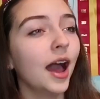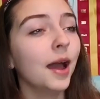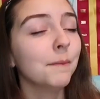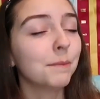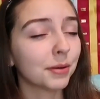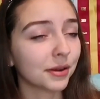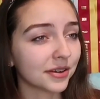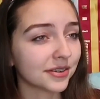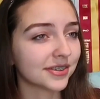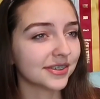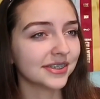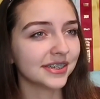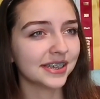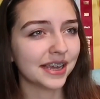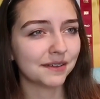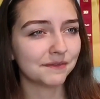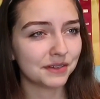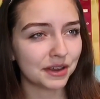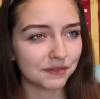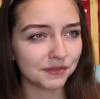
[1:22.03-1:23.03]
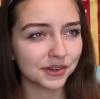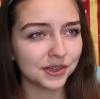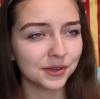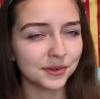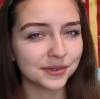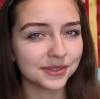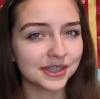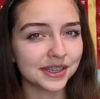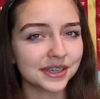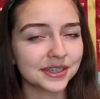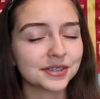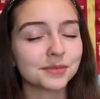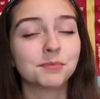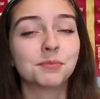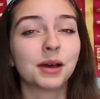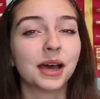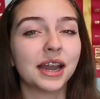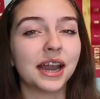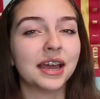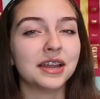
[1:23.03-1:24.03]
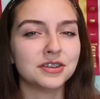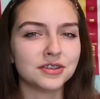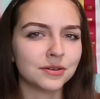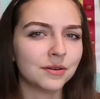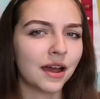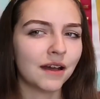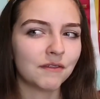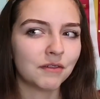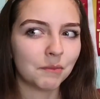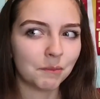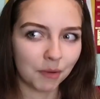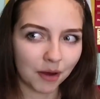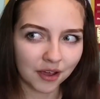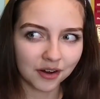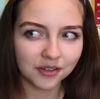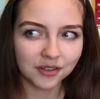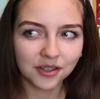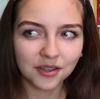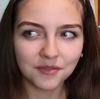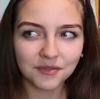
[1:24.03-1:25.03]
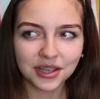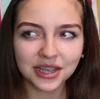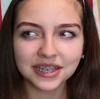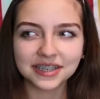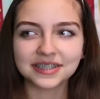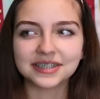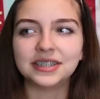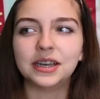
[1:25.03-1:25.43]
I personally have never used this, but I do have a bottle of it,